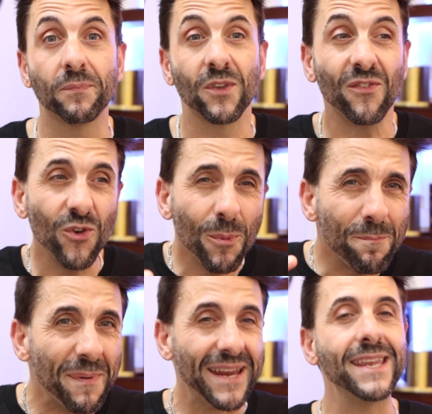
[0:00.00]
if
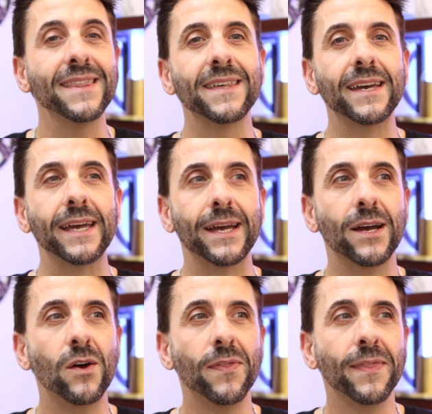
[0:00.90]
you've been there,
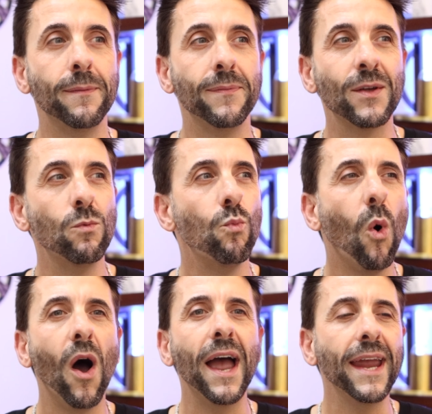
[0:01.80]
then
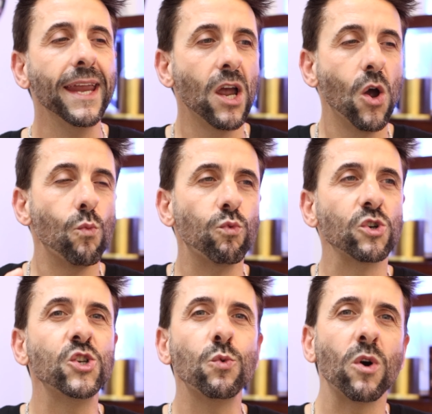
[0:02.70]
why
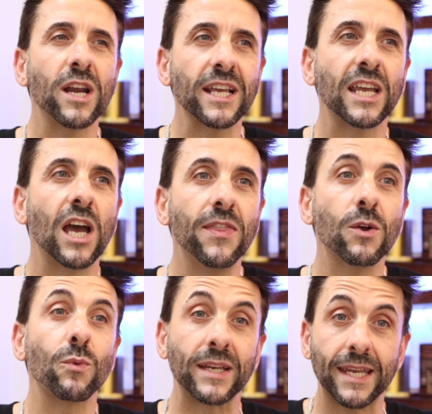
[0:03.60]
would you want to go
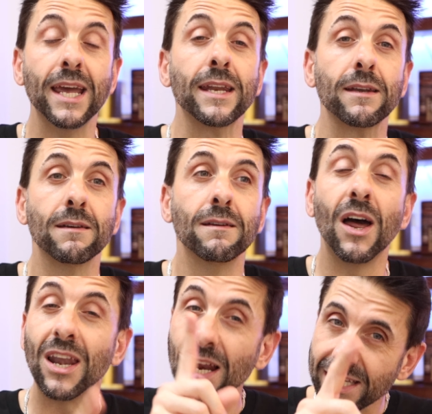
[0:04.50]
there again?
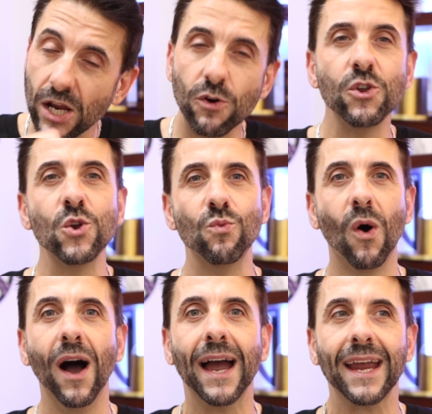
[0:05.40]
And I'll tell you
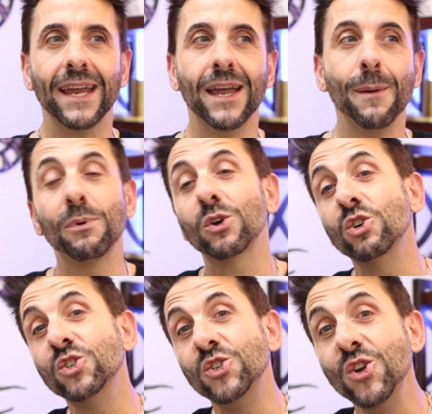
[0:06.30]
why.
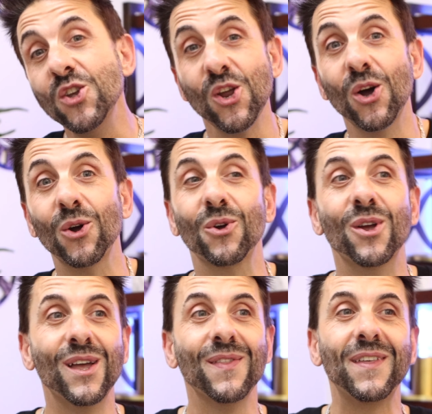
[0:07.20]
Because you know
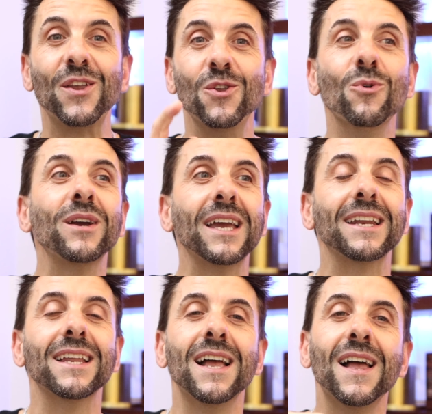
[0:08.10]
that you'll
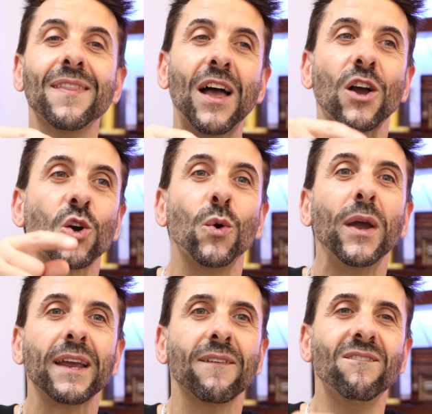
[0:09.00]
get that
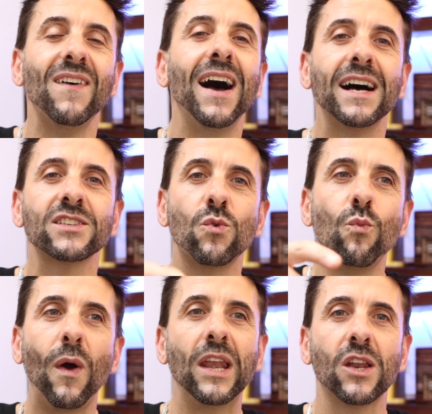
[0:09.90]
quick, fast
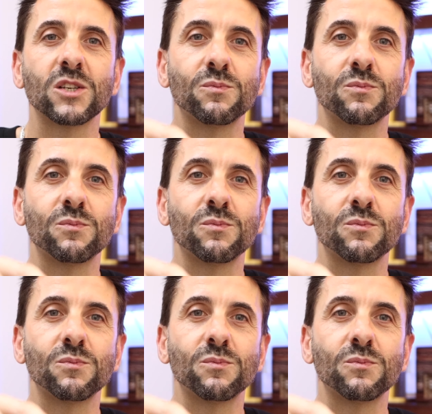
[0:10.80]
weight loss